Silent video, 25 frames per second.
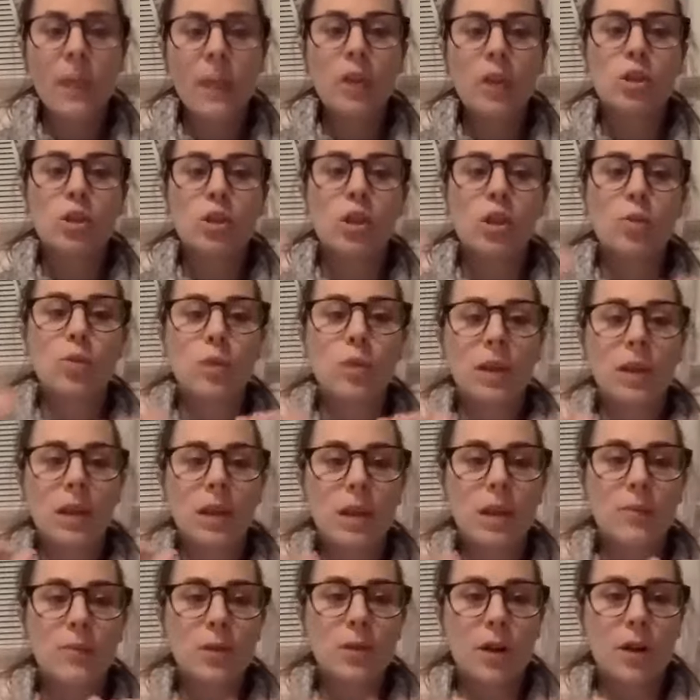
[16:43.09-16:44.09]
So you want to
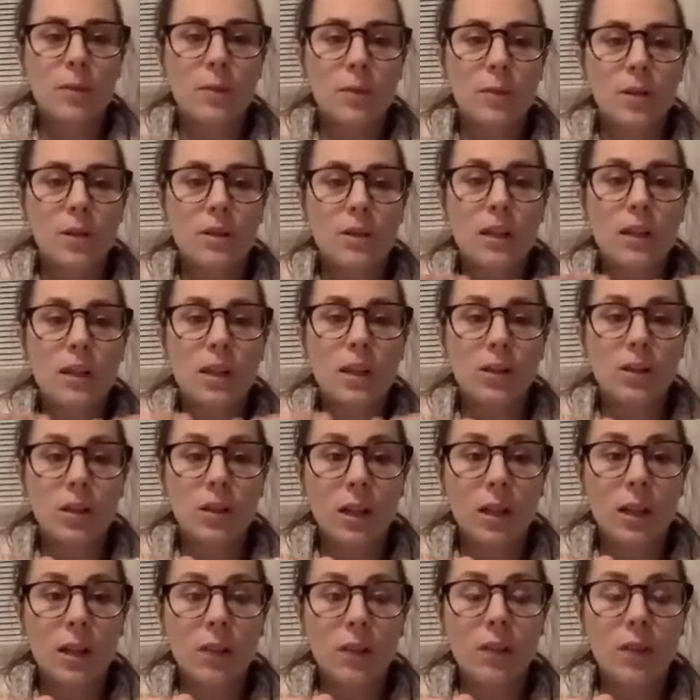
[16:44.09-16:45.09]
keep your numbers either
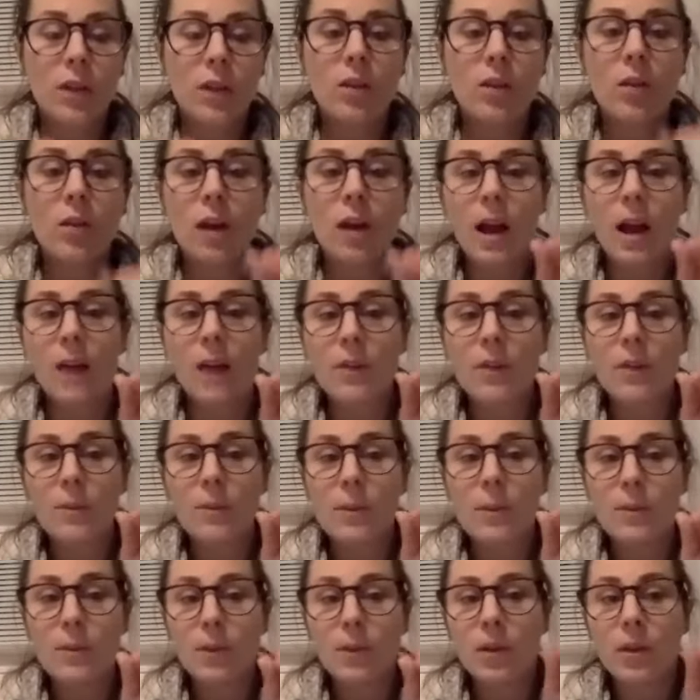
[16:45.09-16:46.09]
even or have the
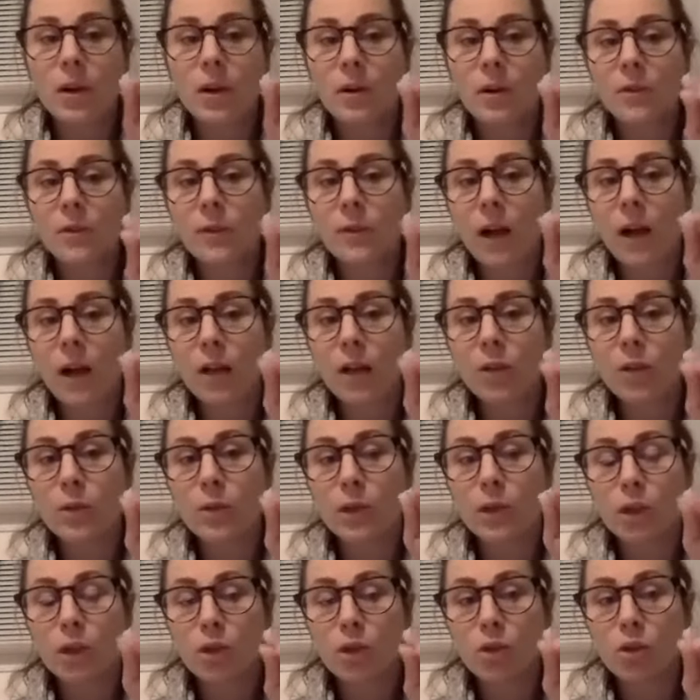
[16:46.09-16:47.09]
people that are
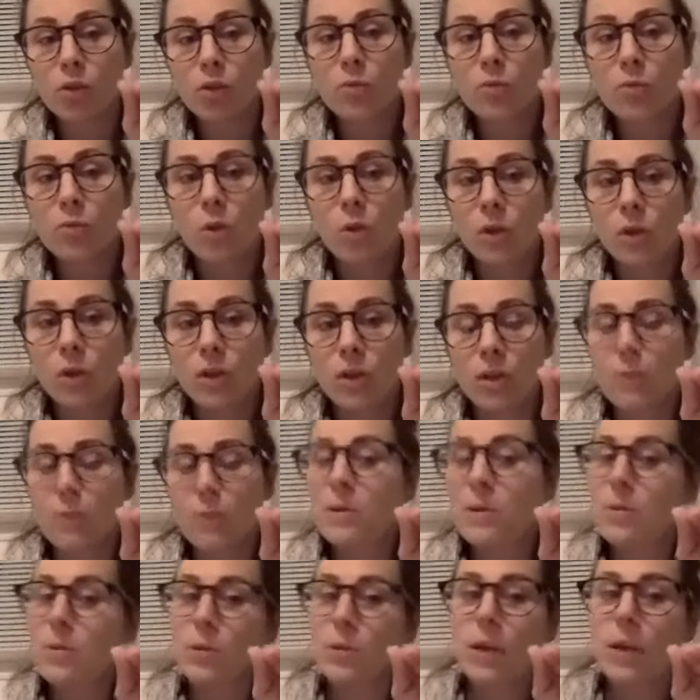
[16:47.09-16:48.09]
following you more than the
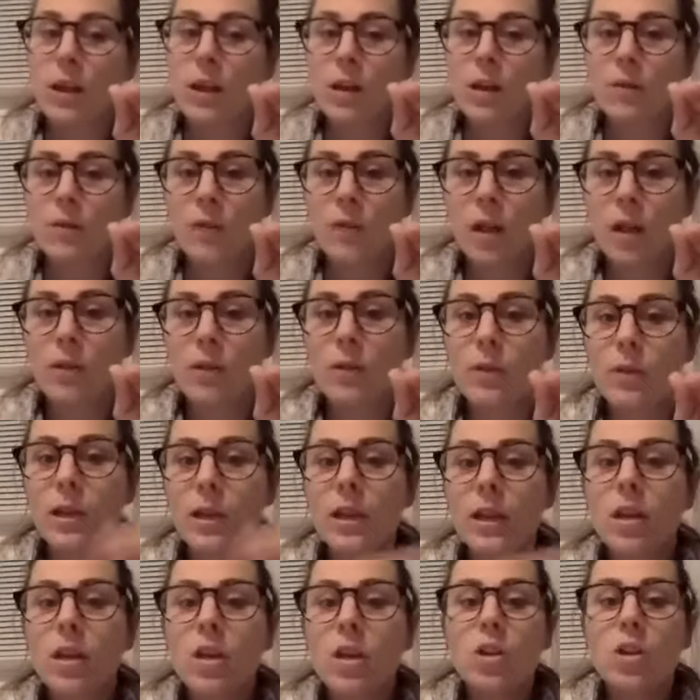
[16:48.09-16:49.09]
people that you're
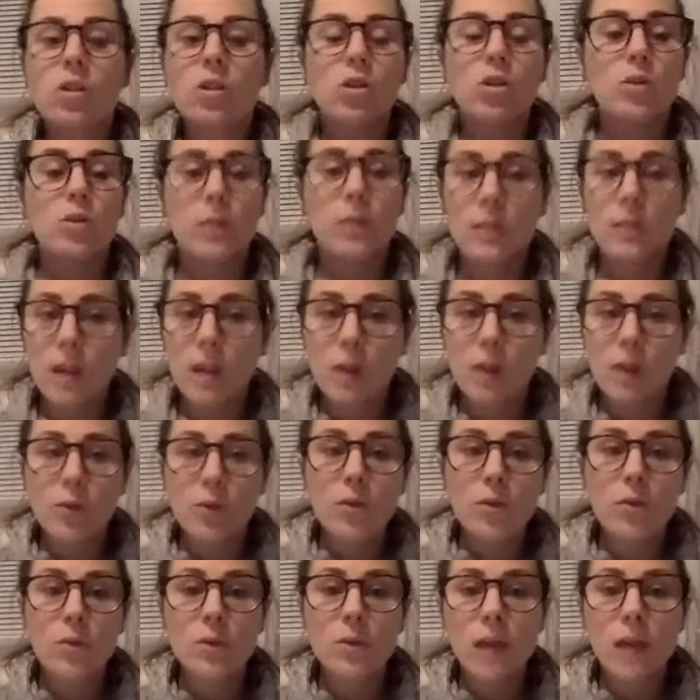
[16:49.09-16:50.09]
following. So you can
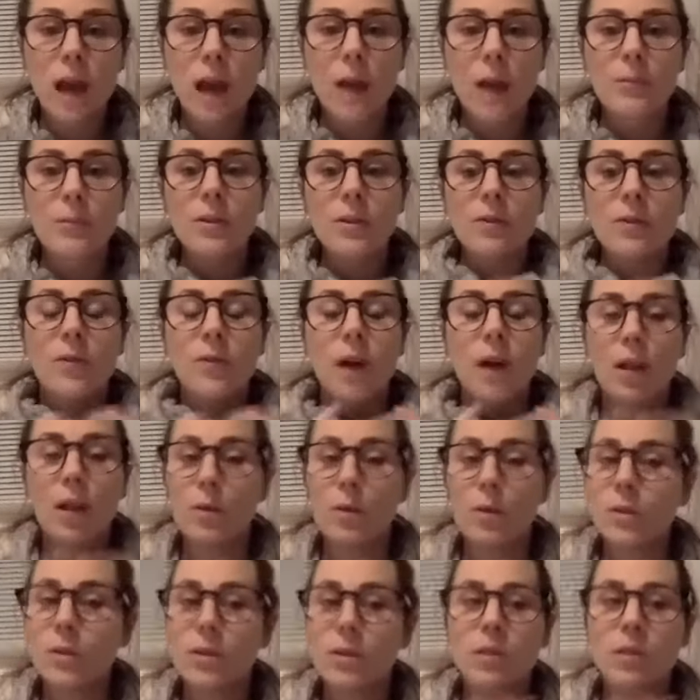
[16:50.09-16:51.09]
download those apps.
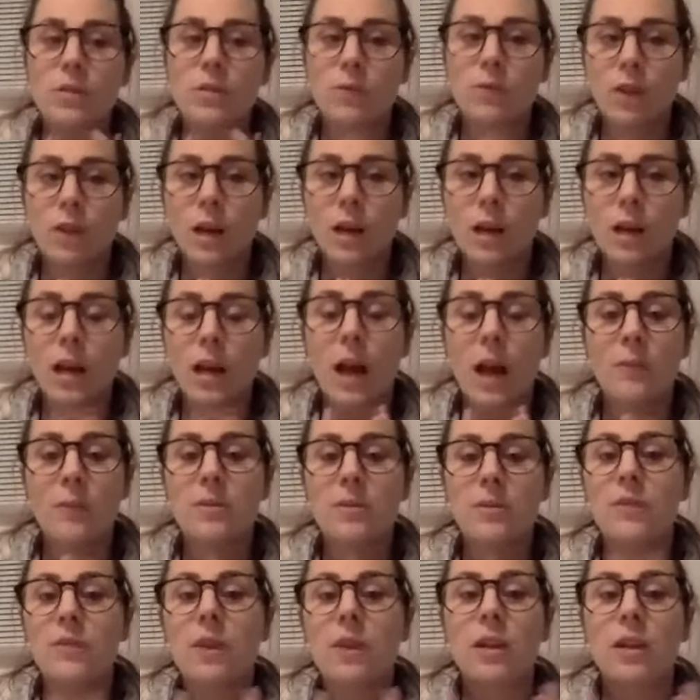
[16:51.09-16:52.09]
Followers is free.
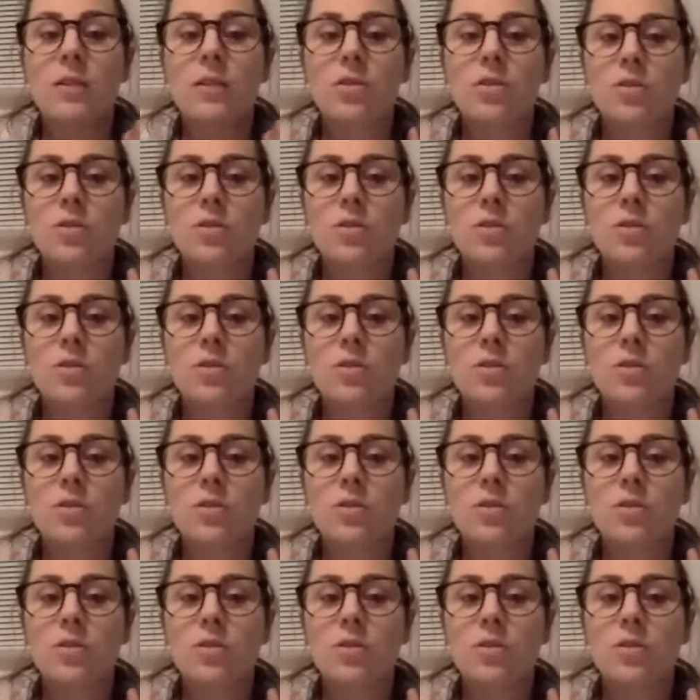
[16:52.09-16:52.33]
Captivate,